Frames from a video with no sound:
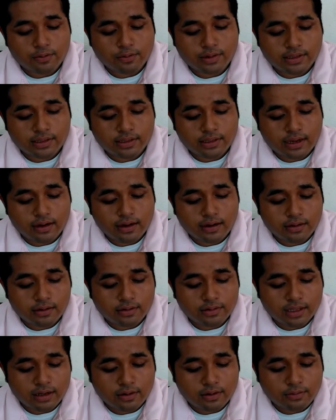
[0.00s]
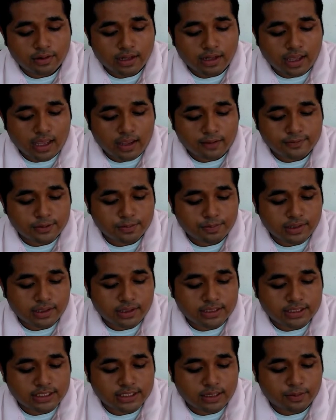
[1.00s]
that would there there would have to
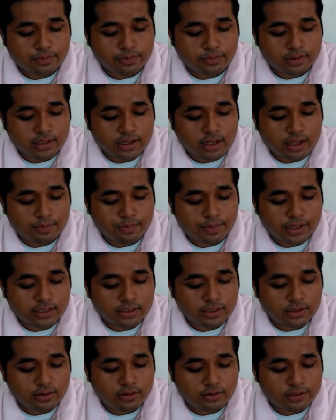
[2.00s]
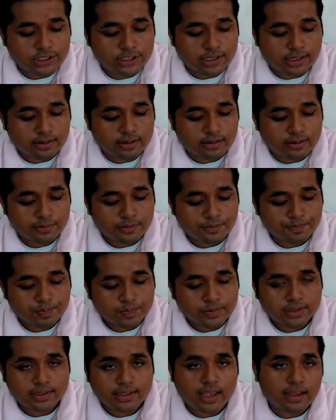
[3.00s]
be a separate contract negotiated.
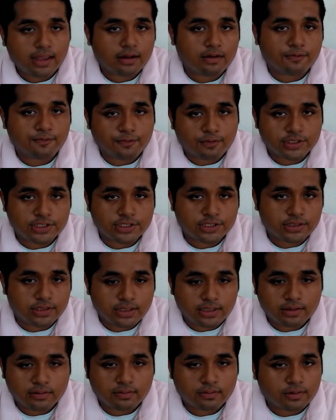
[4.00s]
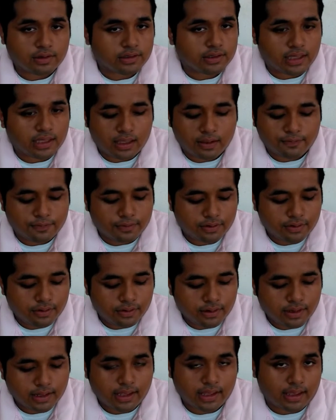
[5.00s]
That unfortunately will
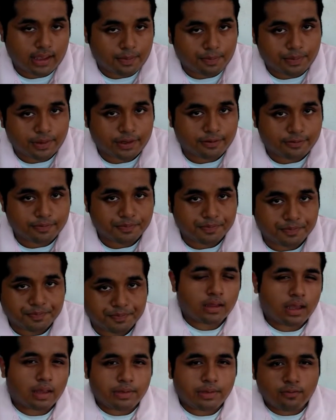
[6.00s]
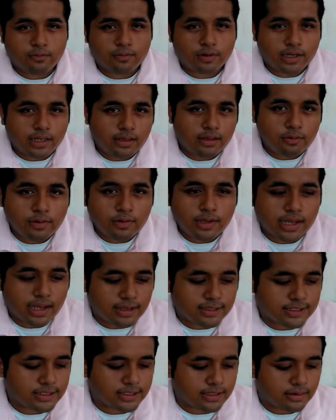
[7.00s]
never happen. I mean, what do you
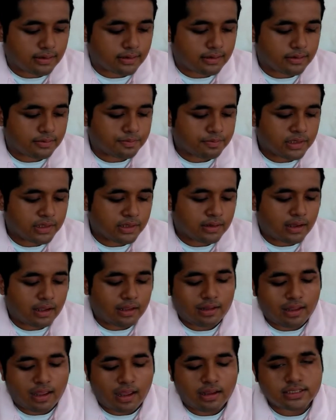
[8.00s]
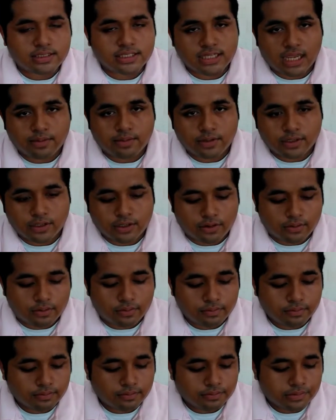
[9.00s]
guys think? A long time
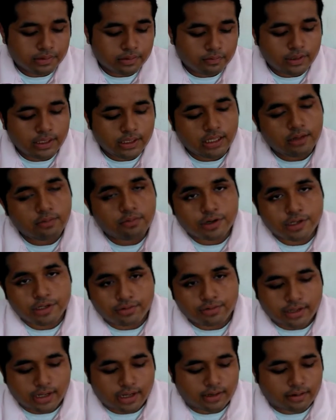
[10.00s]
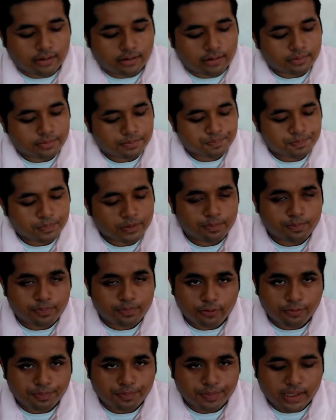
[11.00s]
ago, we were united.
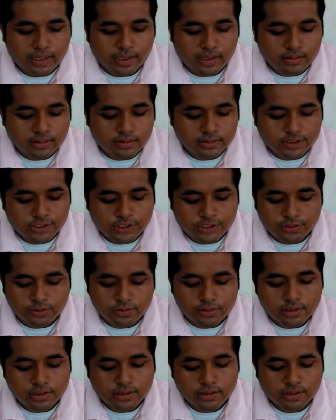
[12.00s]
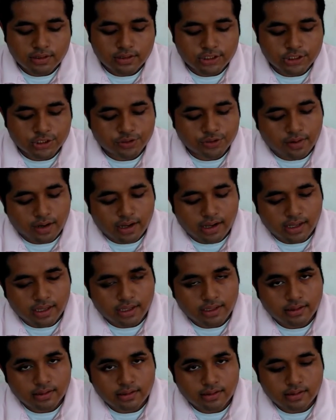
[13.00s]
Pohnpei, Chuuk,
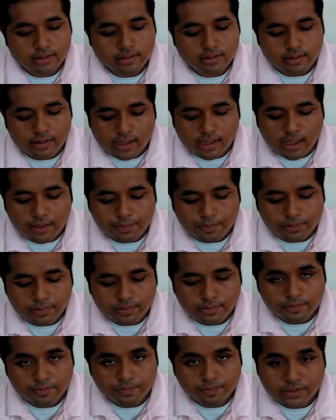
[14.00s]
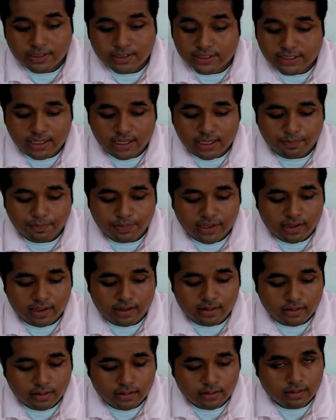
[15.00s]
Kosrae, Yap,
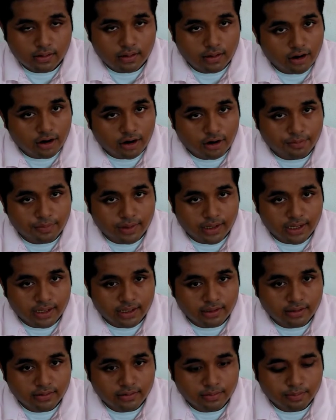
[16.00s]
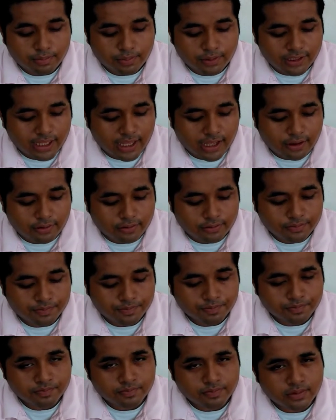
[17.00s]
Saipan, Armai,
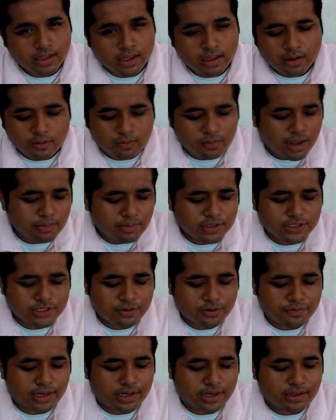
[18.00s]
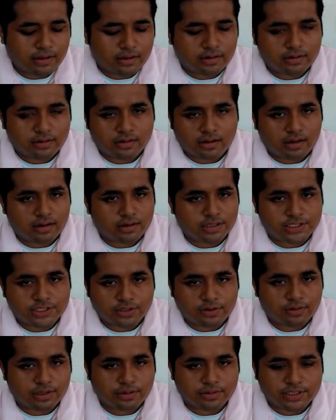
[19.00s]
Palau. Guam was already on, on
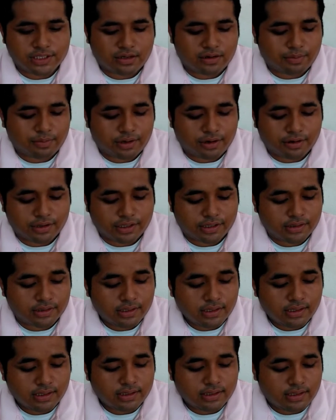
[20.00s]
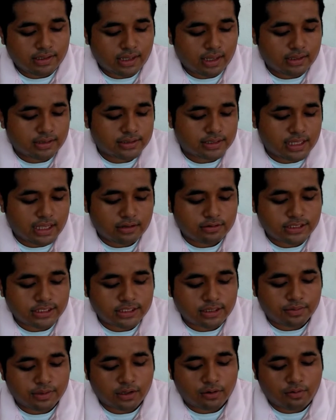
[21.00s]
its own, it was on America. Yet now
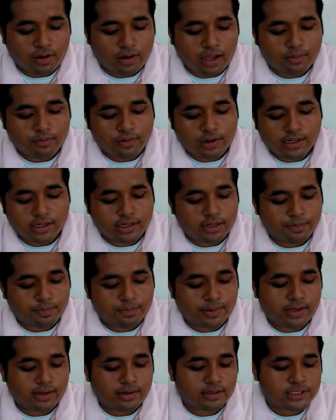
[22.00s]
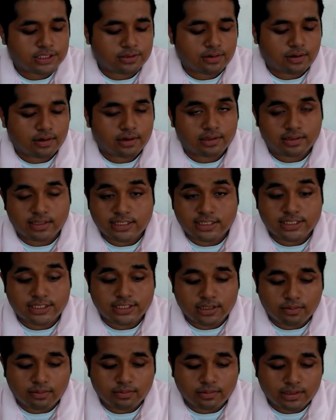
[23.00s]
some in Guam want independence or at
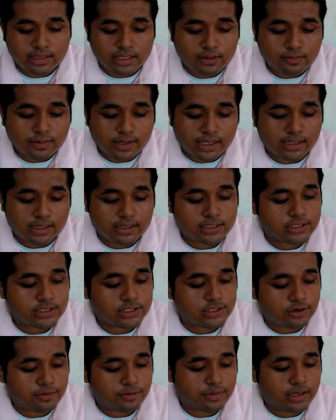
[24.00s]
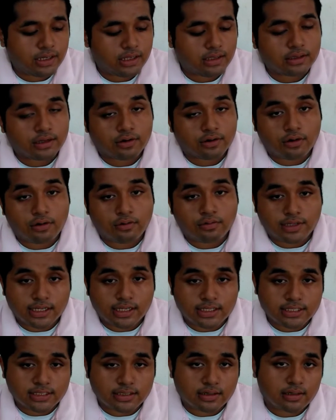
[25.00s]
least some leeway in determining their
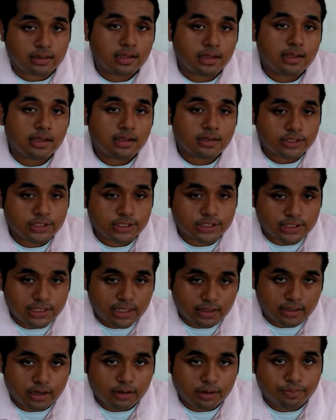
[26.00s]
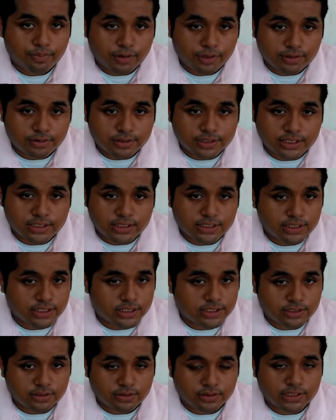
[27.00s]
own destiny, just like our brothers and
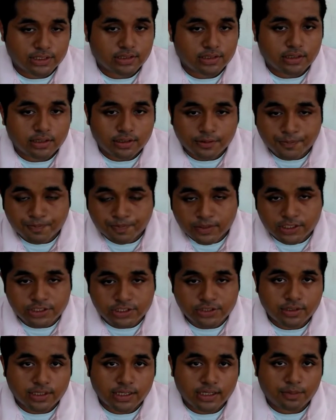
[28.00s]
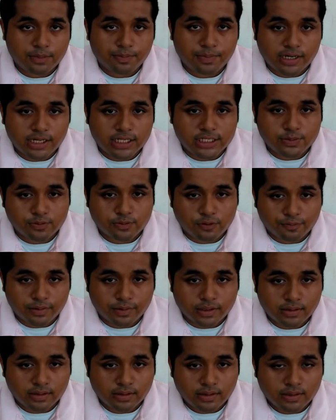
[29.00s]
sisters in the Chuuk independence
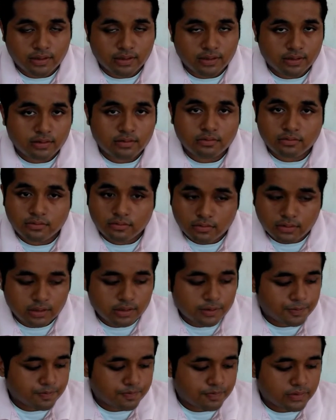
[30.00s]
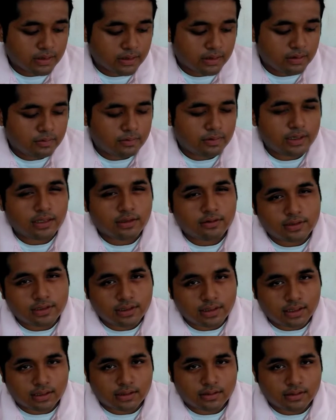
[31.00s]
movement. What do
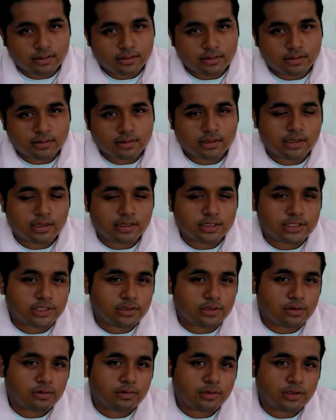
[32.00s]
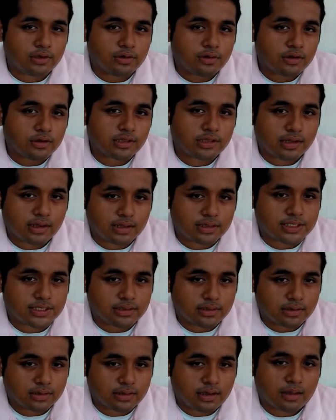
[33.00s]
you think? Let us know your
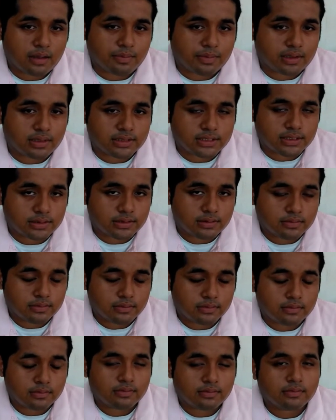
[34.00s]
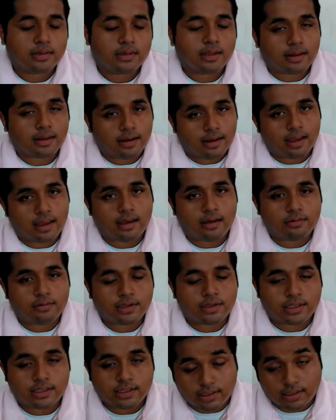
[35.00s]
thoughts in the comments.
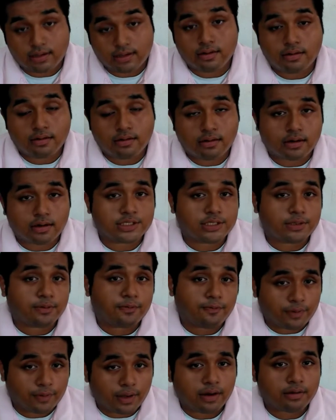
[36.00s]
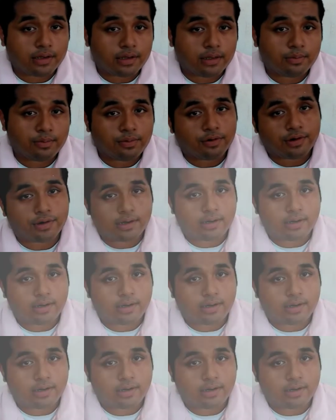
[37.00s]
Now, here are some very